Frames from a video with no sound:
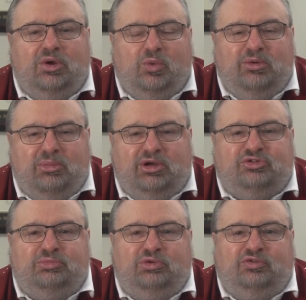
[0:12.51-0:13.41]
we
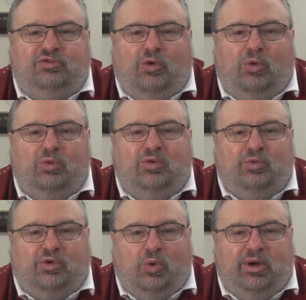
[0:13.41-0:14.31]
must move forward with
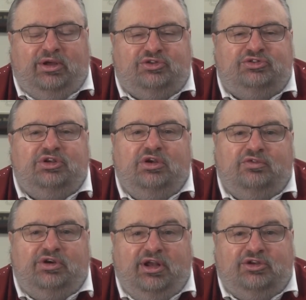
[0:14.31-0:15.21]
requests
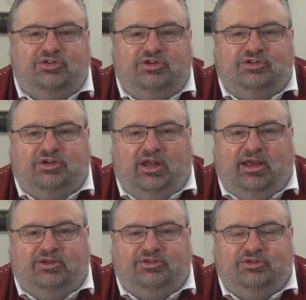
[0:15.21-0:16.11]
for next year's
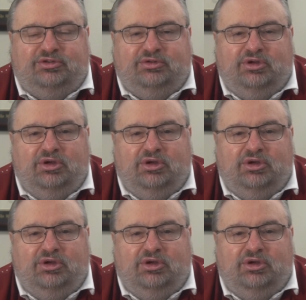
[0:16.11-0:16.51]
classes.